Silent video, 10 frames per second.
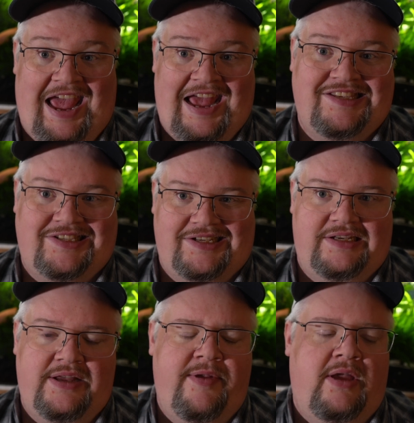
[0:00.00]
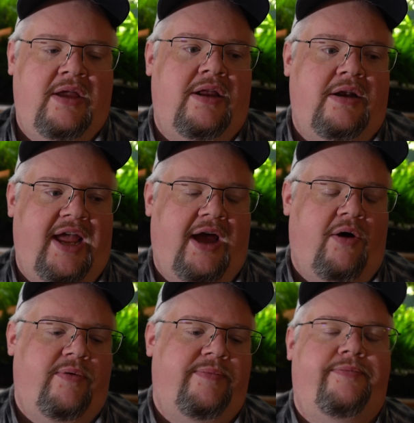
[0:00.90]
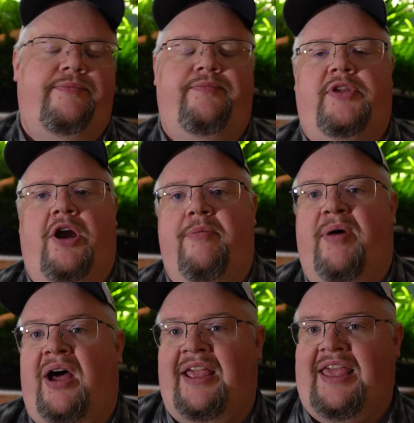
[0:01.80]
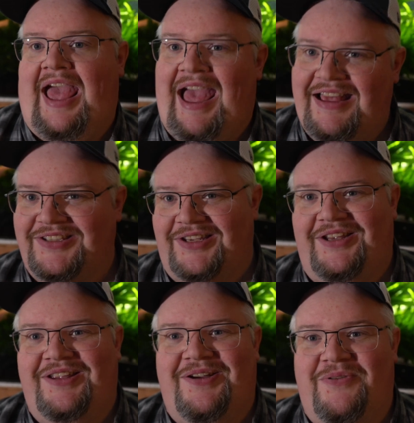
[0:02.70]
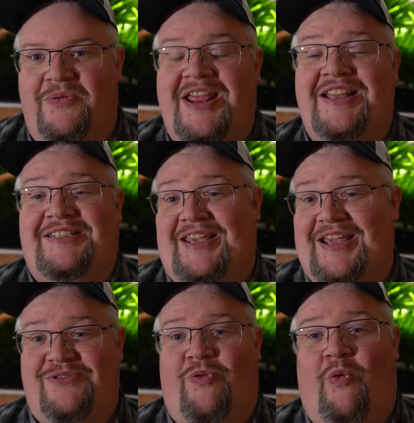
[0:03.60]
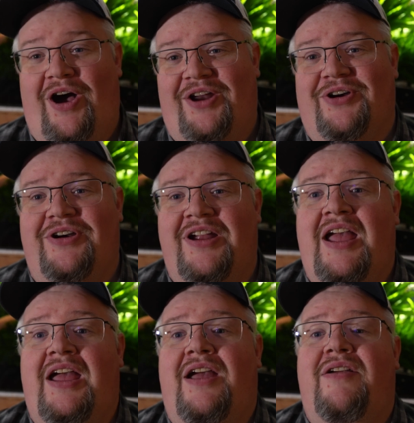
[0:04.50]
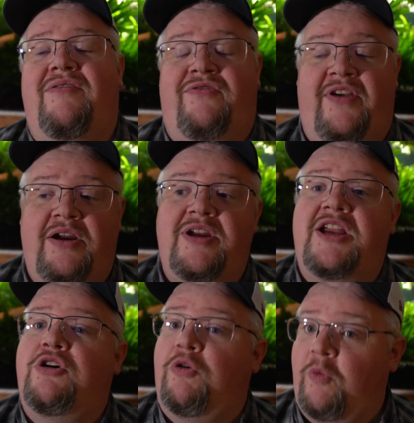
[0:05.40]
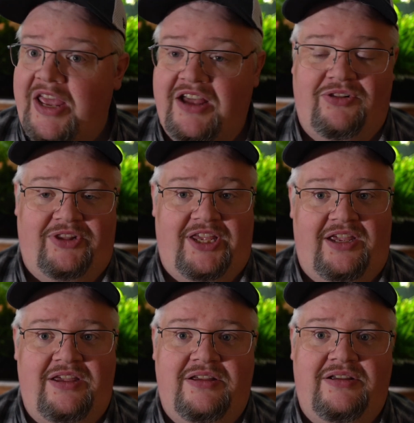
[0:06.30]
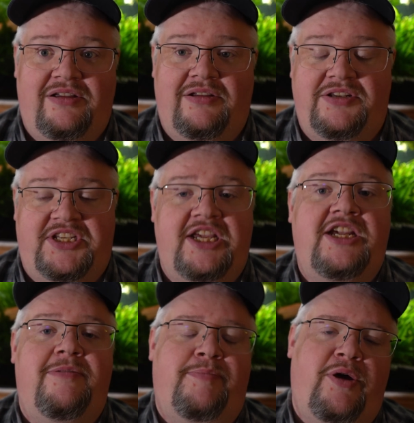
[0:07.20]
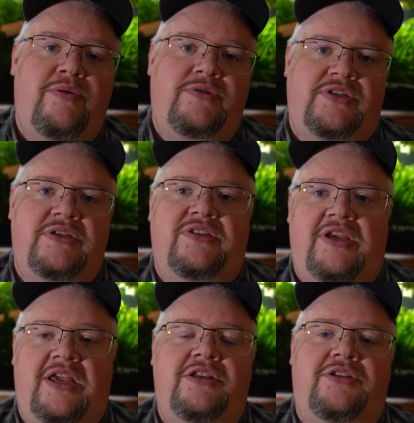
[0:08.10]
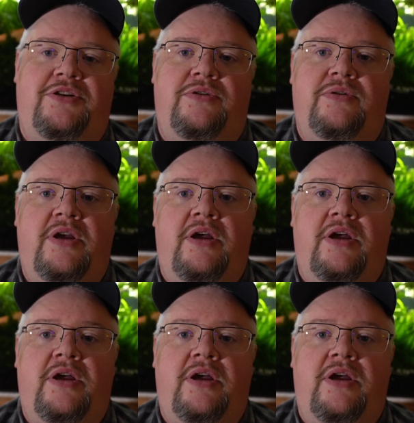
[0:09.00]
acid. Now, carbonic acid, when it's in water, very quickly decomposes into